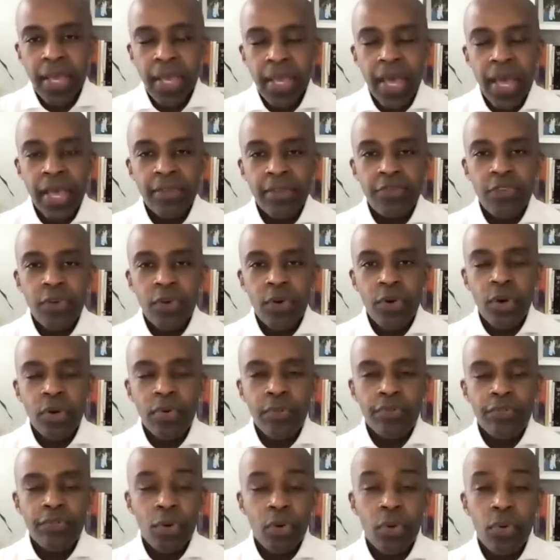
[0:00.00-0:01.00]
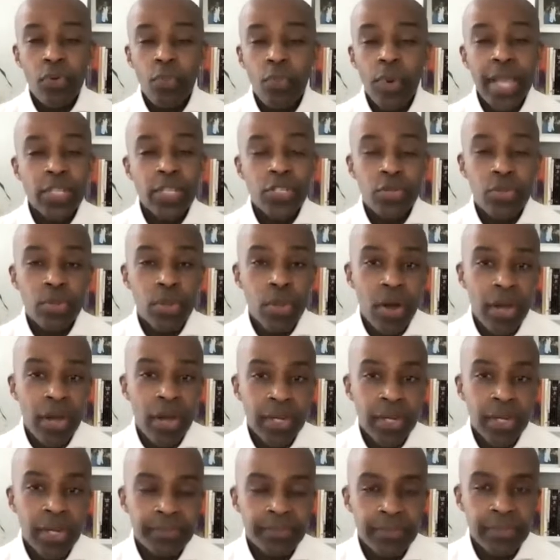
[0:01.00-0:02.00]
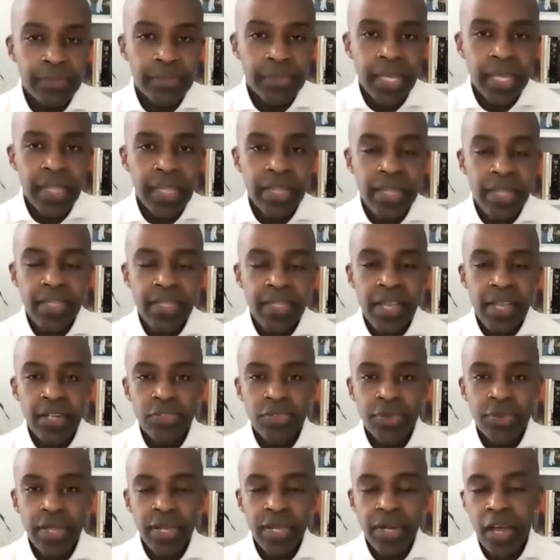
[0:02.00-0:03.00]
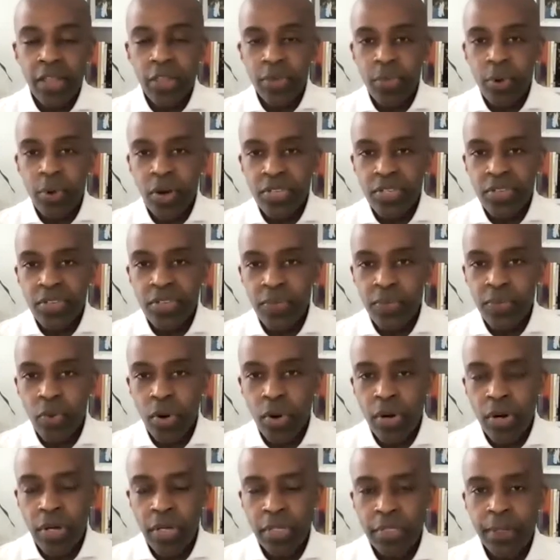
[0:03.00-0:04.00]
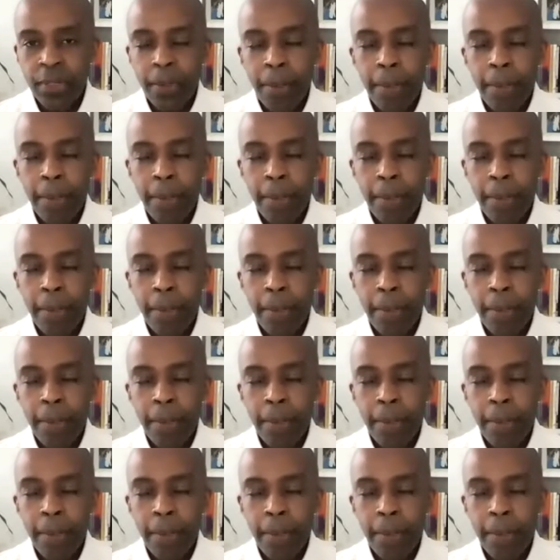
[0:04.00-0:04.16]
And for way too long in this country and other parts of the world,